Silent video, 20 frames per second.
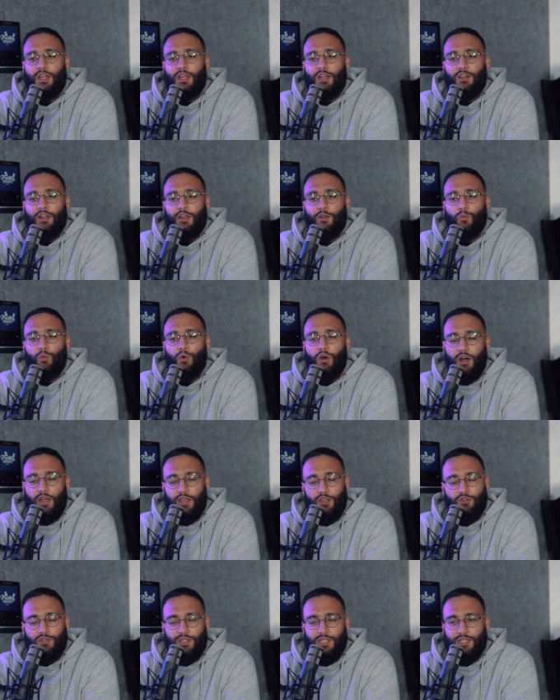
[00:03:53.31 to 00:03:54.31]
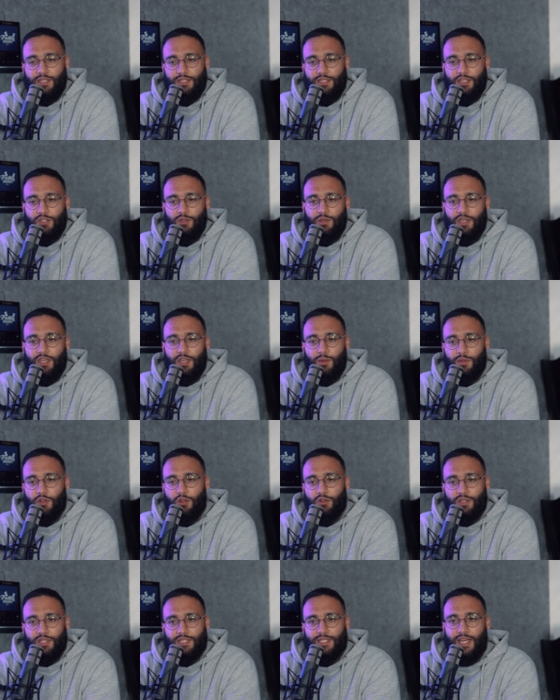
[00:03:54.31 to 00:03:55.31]
like why are you discontinuing it we don't
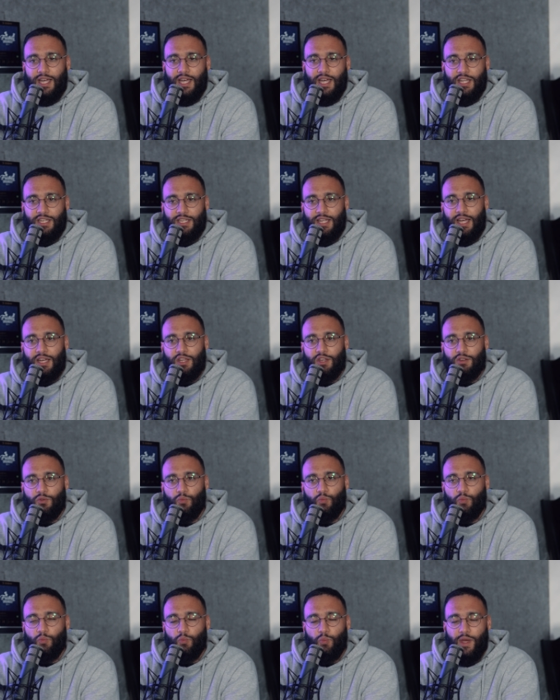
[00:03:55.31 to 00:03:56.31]
understand and